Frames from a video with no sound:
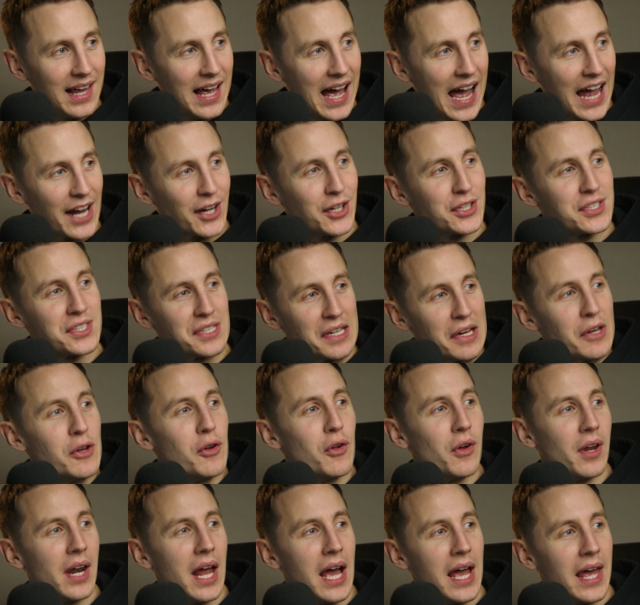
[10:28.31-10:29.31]
I could see
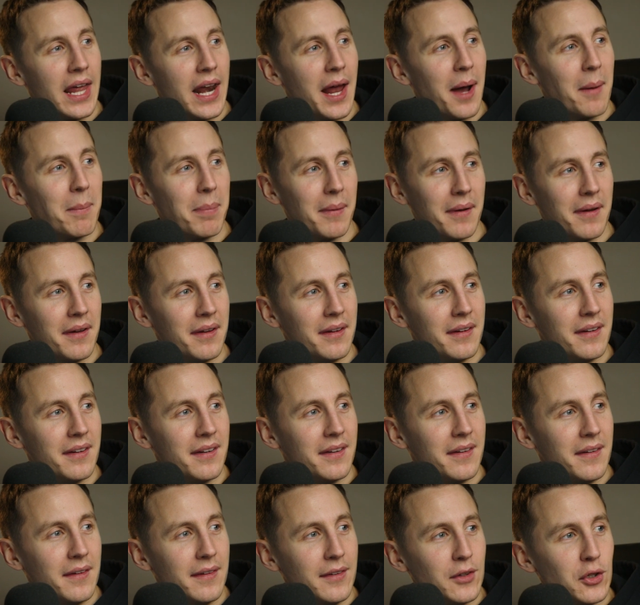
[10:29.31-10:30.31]
you in Napa,
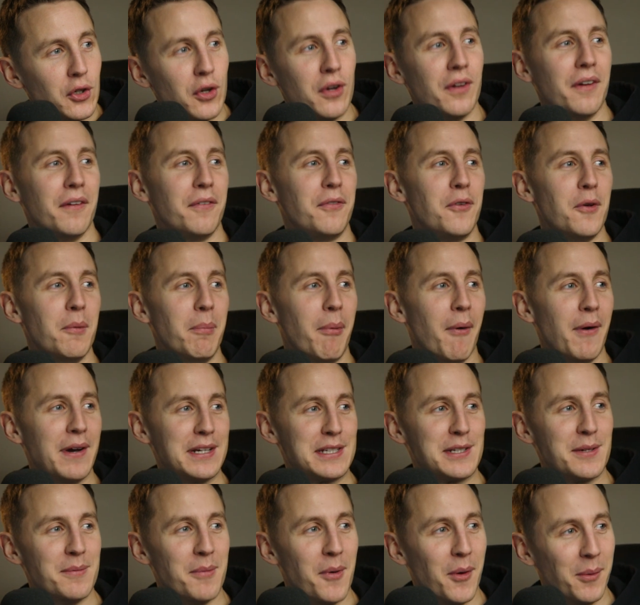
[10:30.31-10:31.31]
you and a few
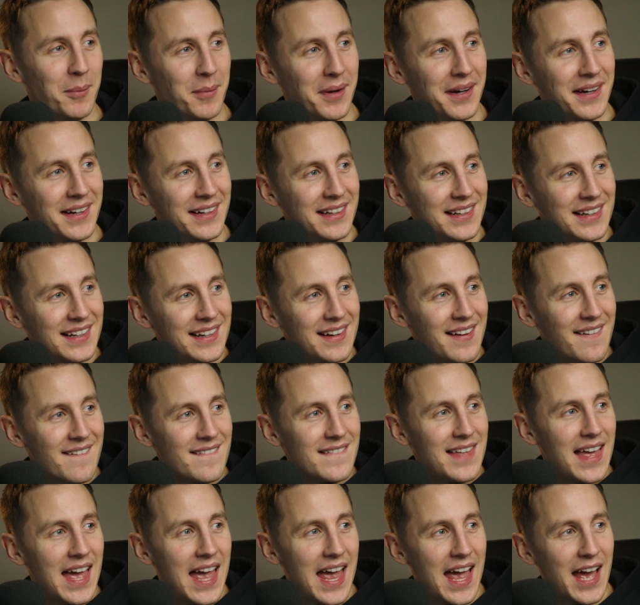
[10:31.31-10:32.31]
boys from Omagh,
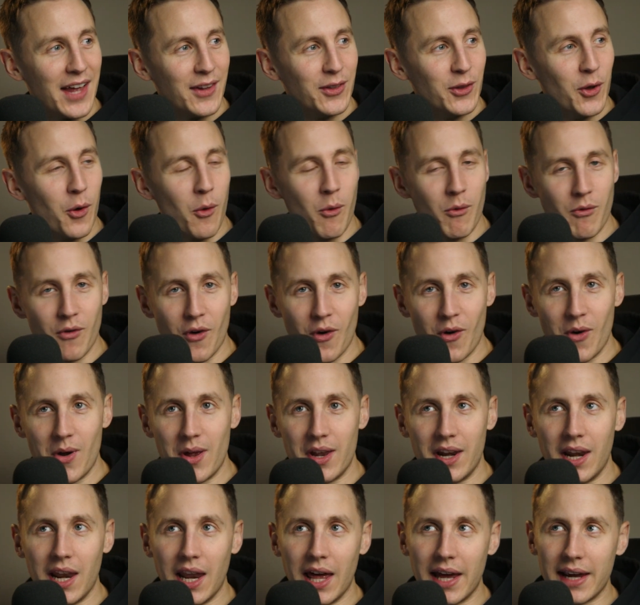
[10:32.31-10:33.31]
heading over
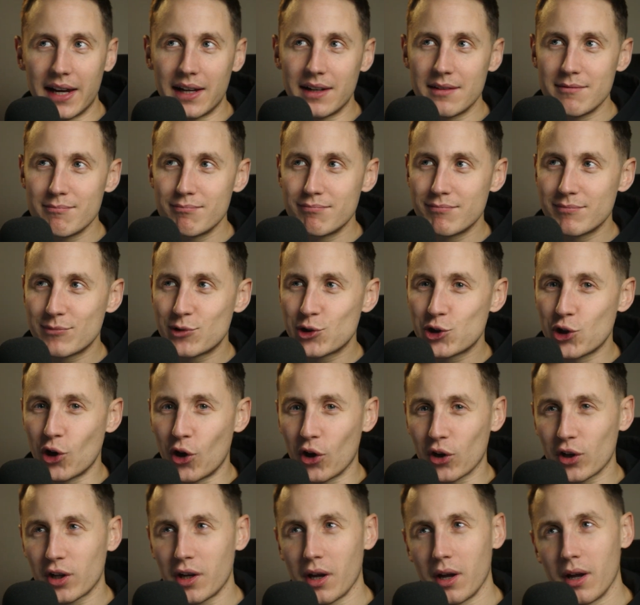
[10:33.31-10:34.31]
in like
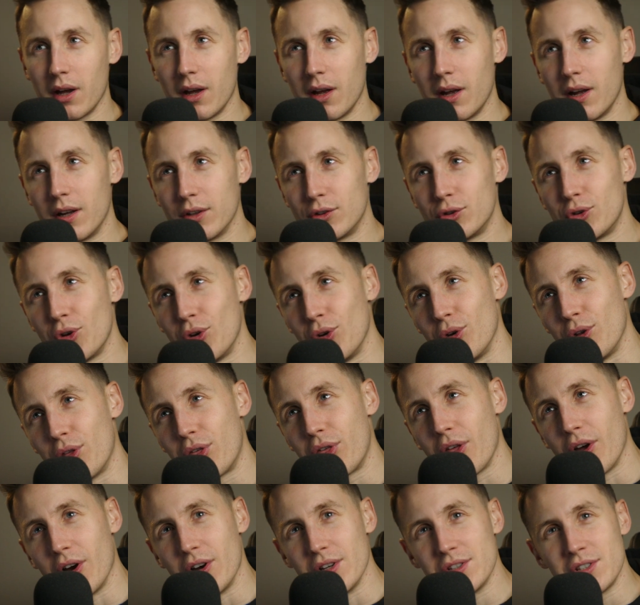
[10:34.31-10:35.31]
circa
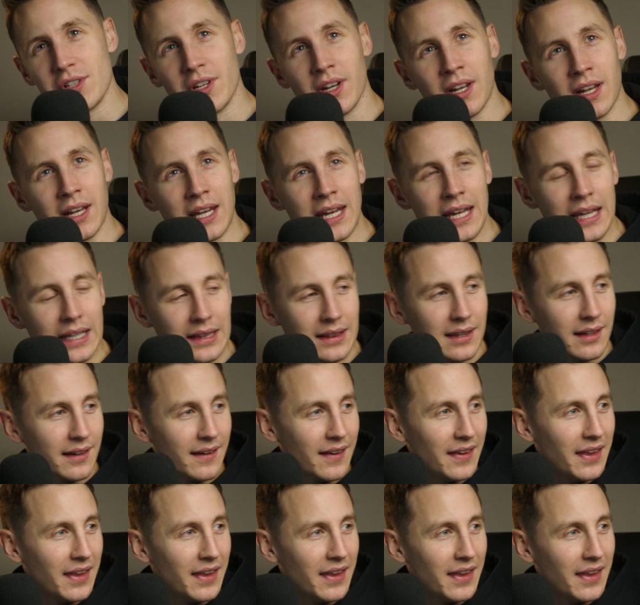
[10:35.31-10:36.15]
2008,